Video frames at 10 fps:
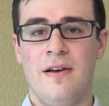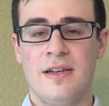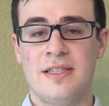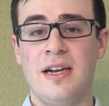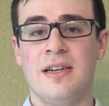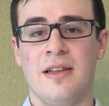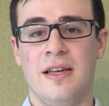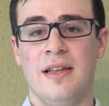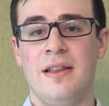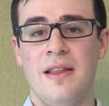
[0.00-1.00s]

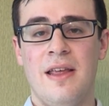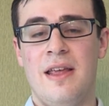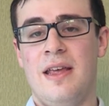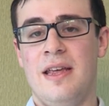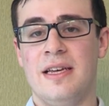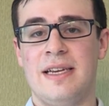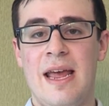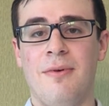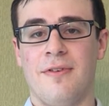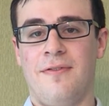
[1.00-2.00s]
Suddenly, he is
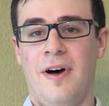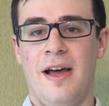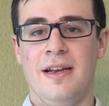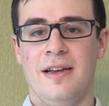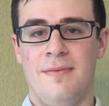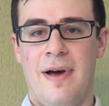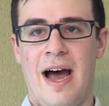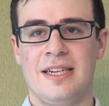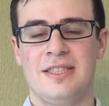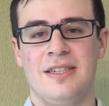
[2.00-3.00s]
able to find a
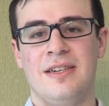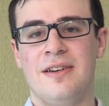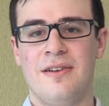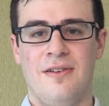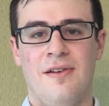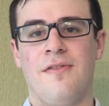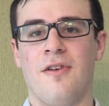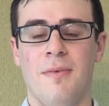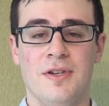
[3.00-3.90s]
match from a